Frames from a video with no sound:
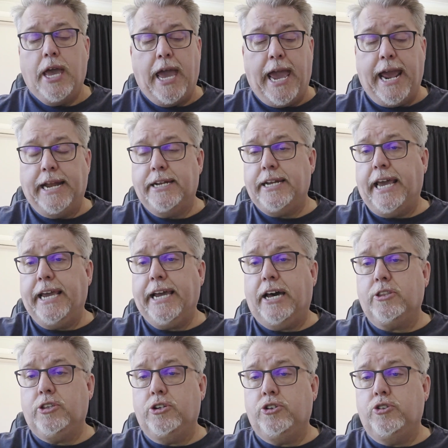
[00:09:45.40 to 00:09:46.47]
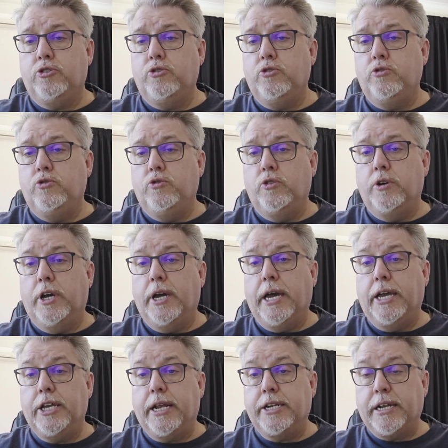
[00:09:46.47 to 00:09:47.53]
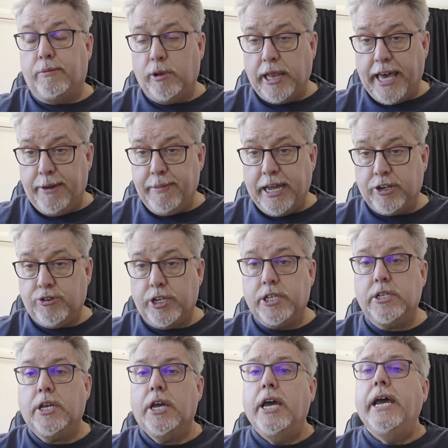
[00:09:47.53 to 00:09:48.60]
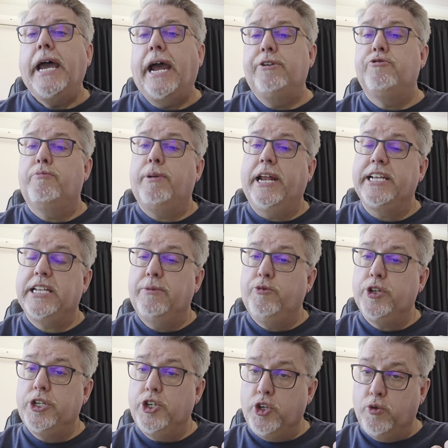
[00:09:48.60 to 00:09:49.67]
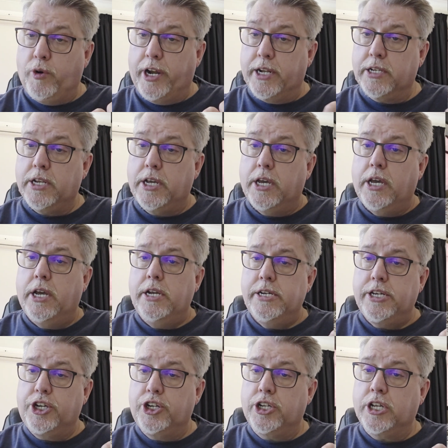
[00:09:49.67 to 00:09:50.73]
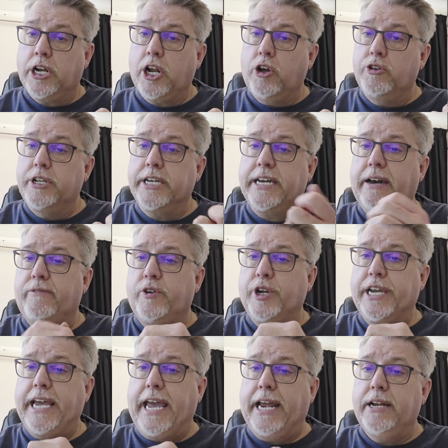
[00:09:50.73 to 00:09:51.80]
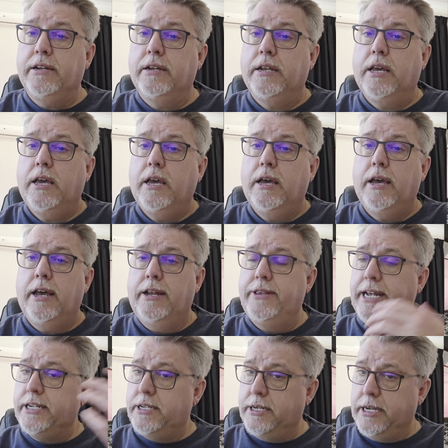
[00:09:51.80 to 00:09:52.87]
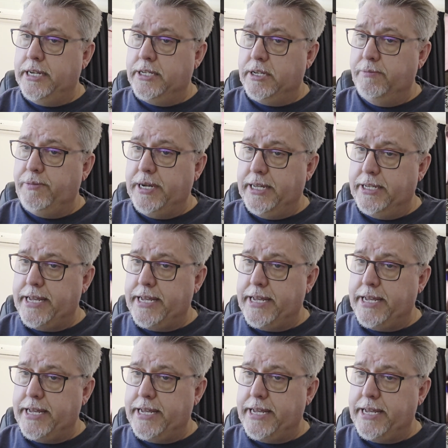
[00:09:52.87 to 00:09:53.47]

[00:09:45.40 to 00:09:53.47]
and take out the 2 AA batteries and replace them with new ones. Then you just close the cover again, and that's as simple as